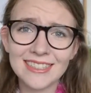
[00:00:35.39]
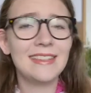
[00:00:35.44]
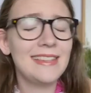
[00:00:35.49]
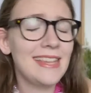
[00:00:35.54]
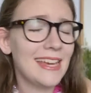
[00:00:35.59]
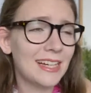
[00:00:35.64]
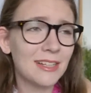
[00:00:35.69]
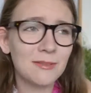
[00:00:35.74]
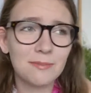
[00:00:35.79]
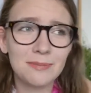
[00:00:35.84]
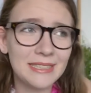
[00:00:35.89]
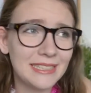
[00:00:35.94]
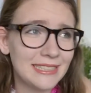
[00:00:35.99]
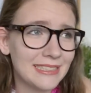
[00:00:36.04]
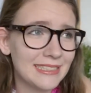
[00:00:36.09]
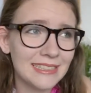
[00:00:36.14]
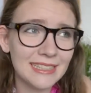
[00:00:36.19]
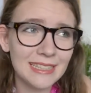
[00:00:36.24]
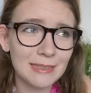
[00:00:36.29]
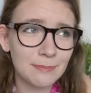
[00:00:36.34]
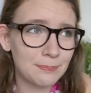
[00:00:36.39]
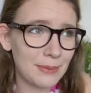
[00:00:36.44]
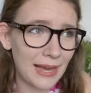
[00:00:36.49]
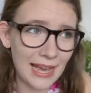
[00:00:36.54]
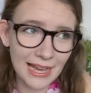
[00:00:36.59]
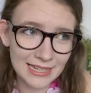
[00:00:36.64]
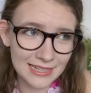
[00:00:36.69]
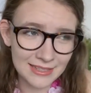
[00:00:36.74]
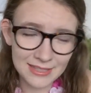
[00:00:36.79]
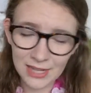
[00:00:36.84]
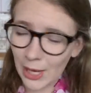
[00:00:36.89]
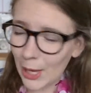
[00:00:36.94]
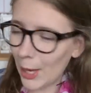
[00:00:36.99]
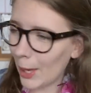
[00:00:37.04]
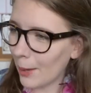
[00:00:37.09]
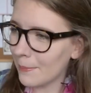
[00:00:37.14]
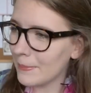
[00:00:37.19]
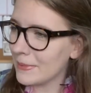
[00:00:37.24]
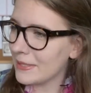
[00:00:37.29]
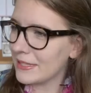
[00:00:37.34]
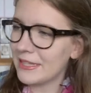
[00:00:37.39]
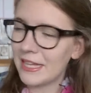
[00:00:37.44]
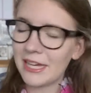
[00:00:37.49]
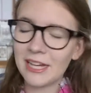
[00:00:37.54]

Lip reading: There have been bad times and